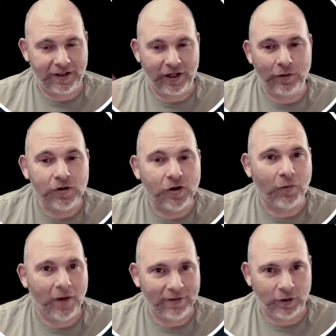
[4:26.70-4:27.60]

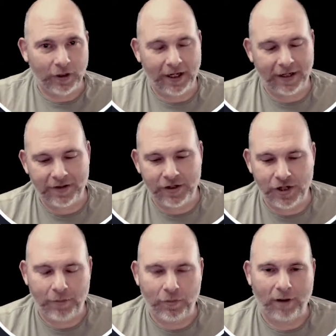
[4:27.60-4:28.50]
Ozone way of looking at these
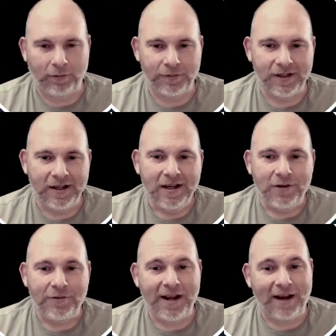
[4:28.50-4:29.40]
shape problems,
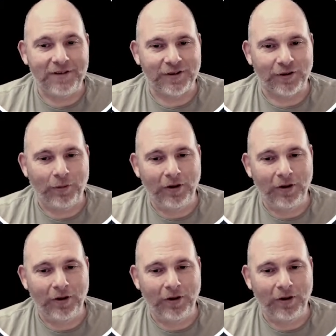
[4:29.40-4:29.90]
we have this little ball